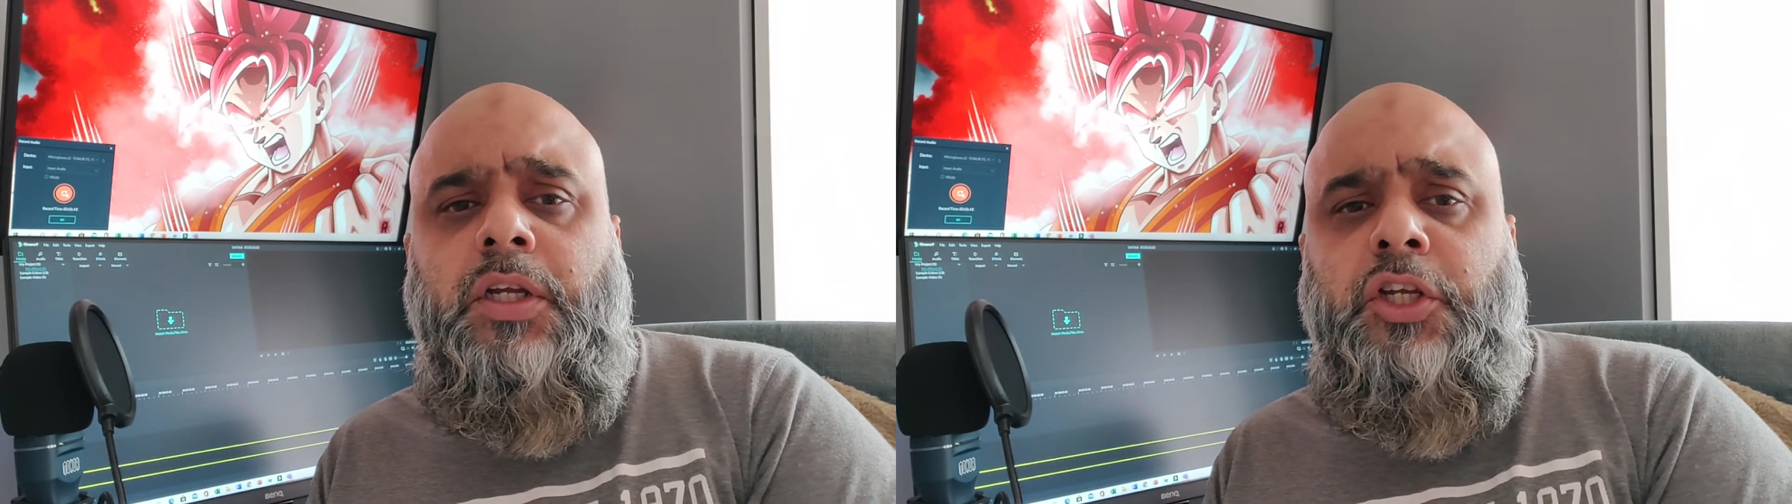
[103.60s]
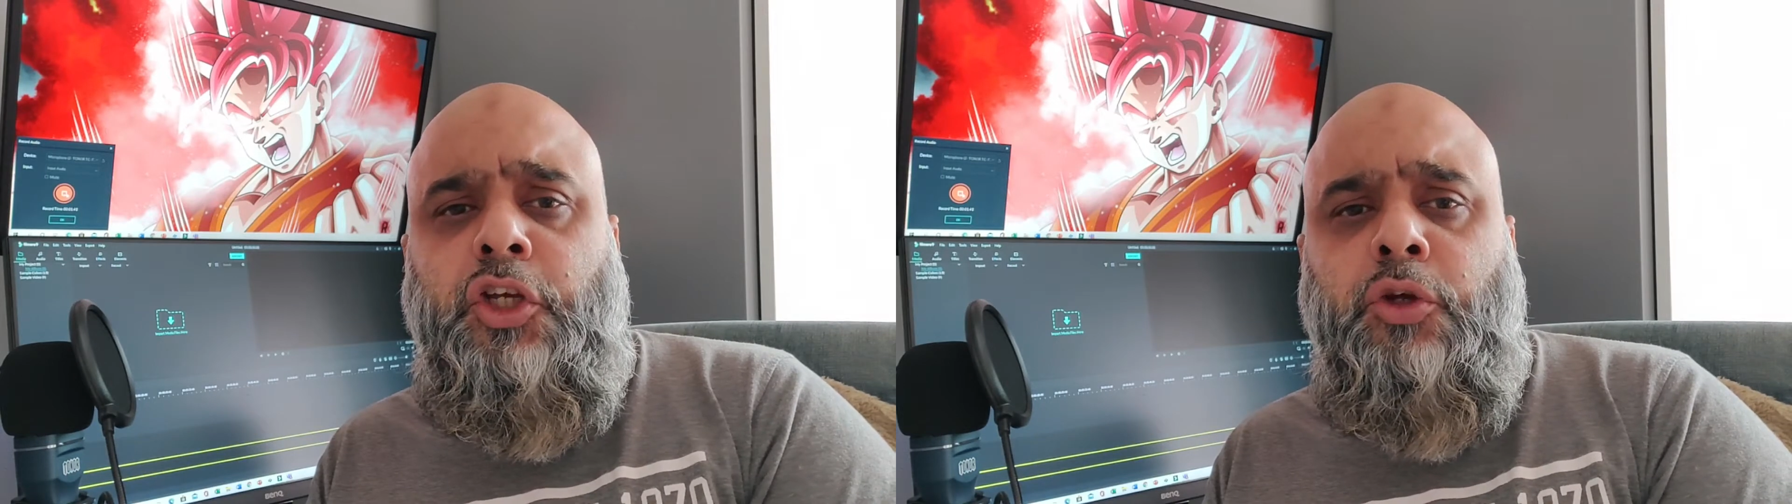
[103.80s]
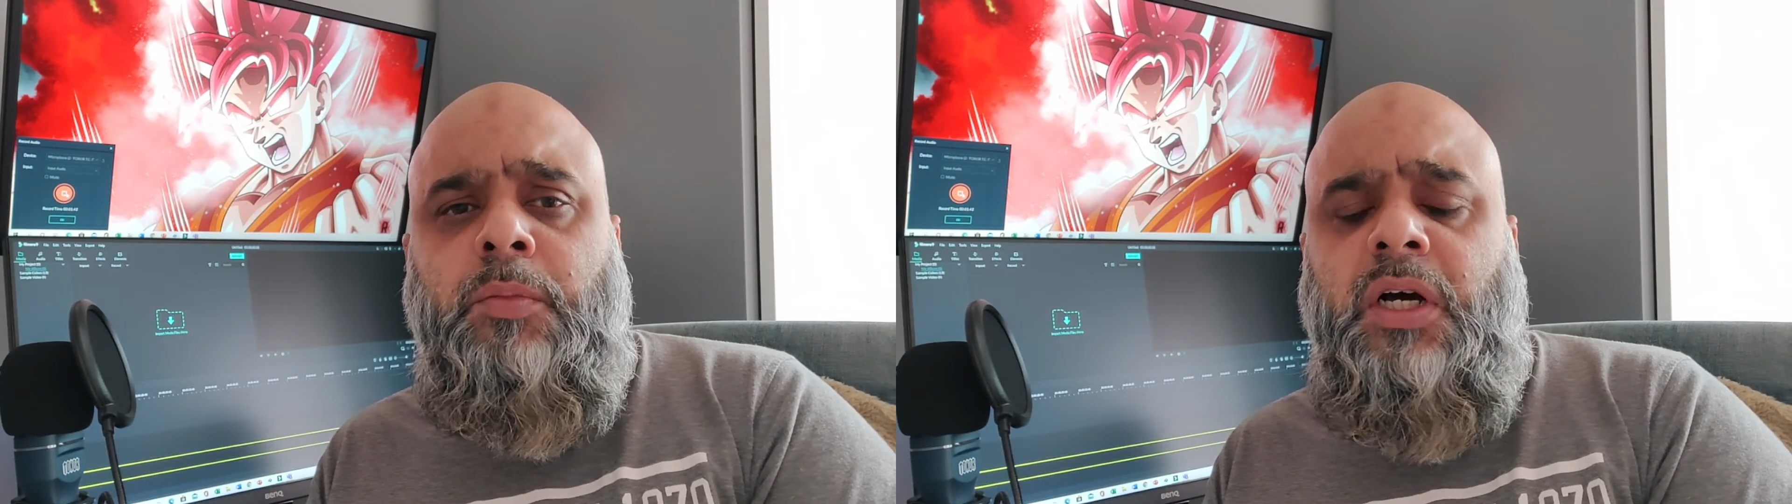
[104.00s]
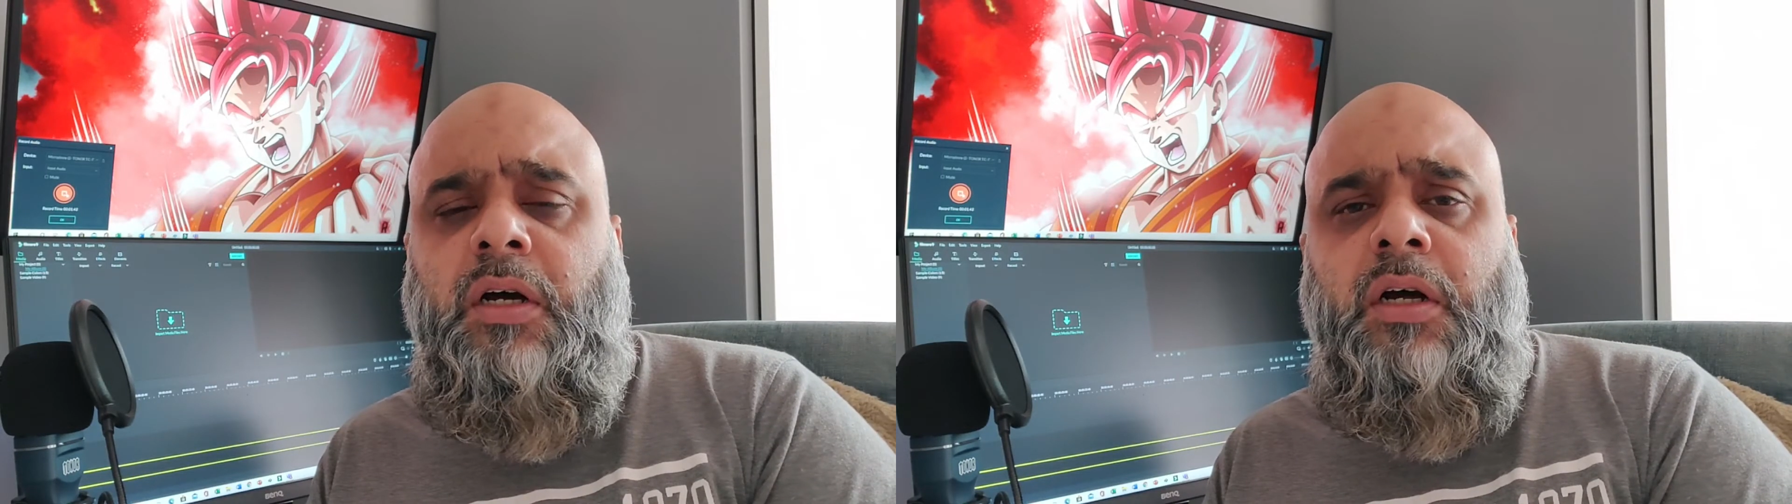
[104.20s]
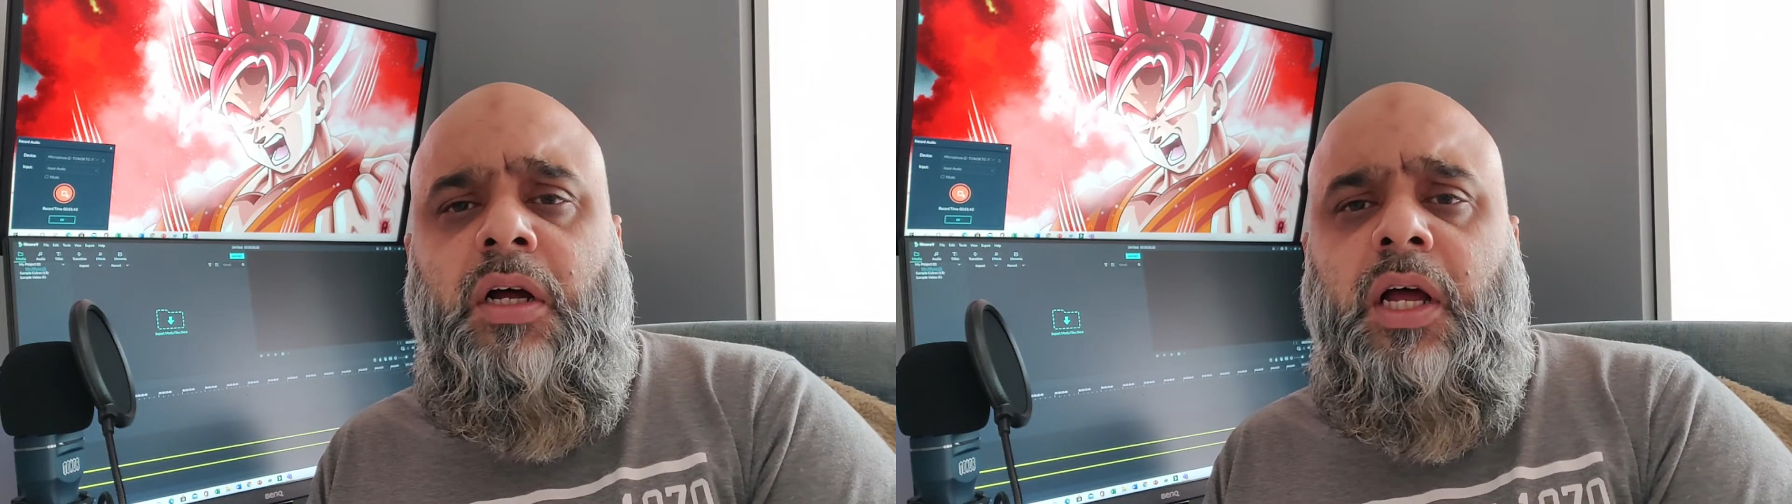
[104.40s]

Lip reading: humor,